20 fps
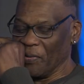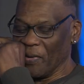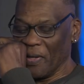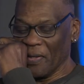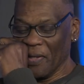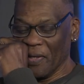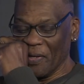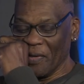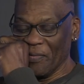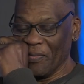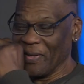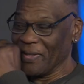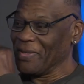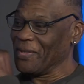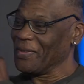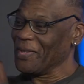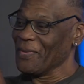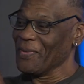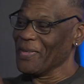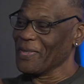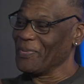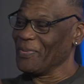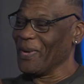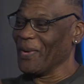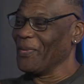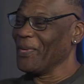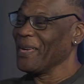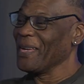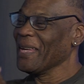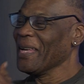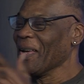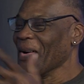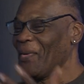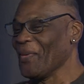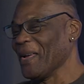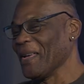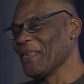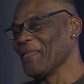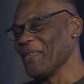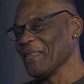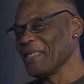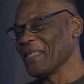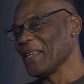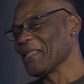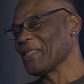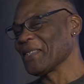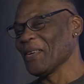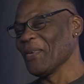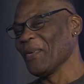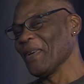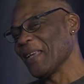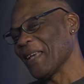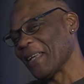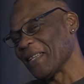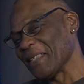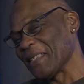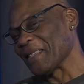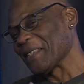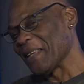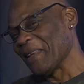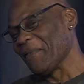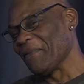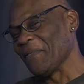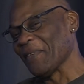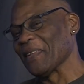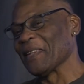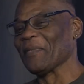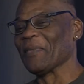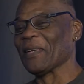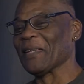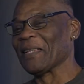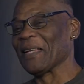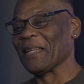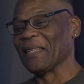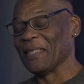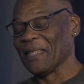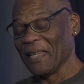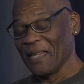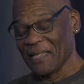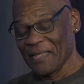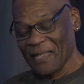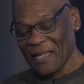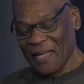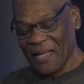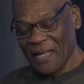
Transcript: what I love about you so much, babe. We touched on, we got the same feeling about a lot of things.